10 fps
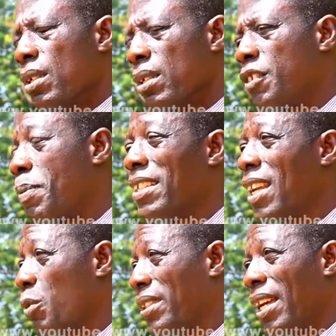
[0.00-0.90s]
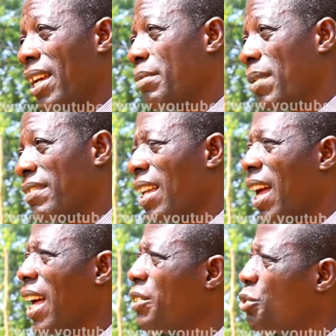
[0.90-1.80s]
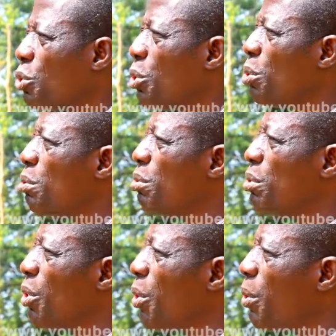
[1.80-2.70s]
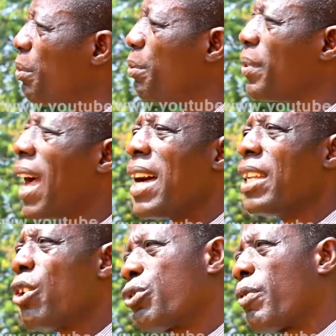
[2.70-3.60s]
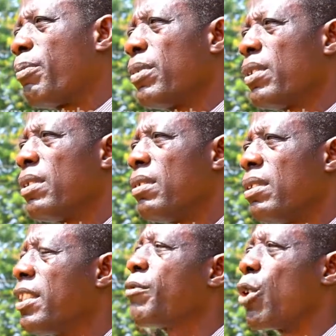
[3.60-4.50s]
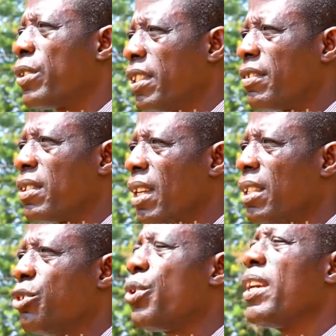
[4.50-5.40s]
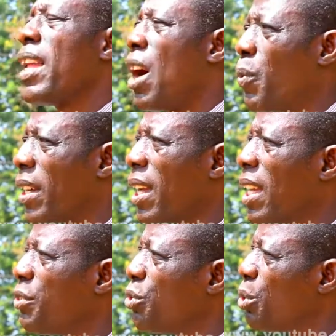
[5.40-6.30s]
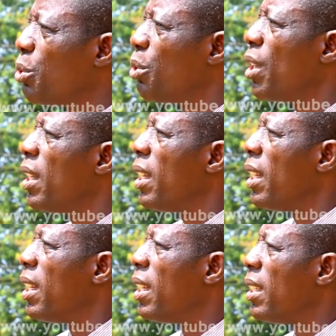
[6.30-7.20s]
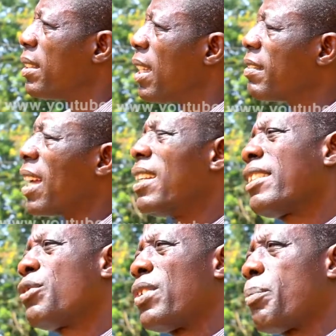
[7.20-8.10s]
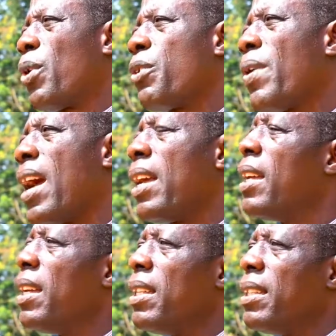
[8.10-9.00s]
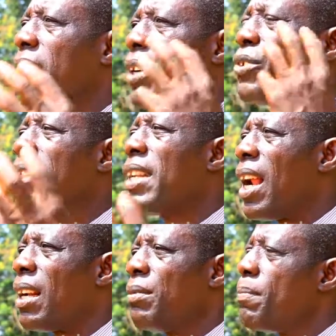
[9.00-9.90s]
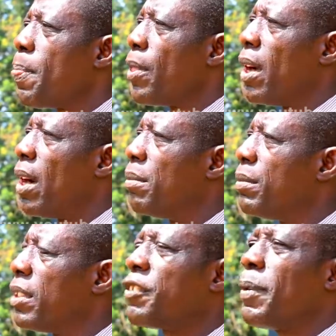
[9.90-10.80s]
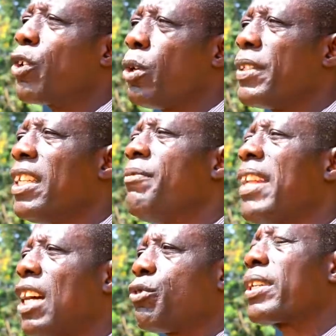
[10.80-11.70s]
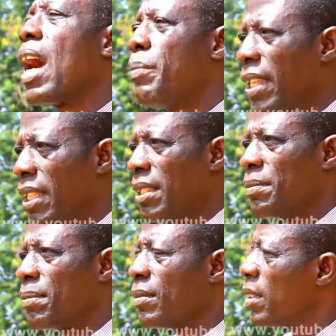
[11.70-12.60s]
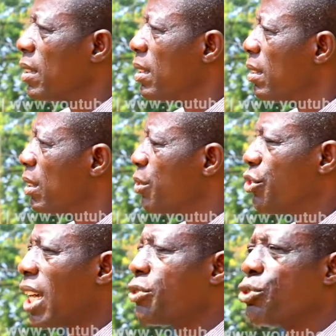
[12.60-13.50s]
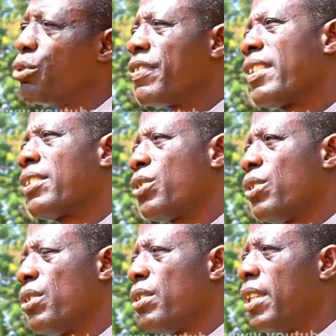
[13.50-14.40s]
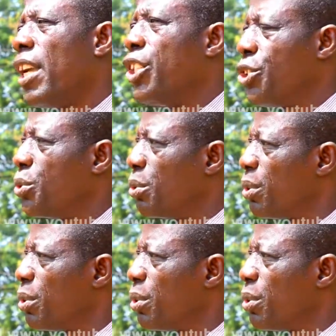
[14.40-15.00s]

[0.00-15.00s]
displeasure with the headmaster. And so we had a lot of difficulties in doing our work. And so it escalated to the point where the regional disciplinary committee even had to come in, try to settle the issue.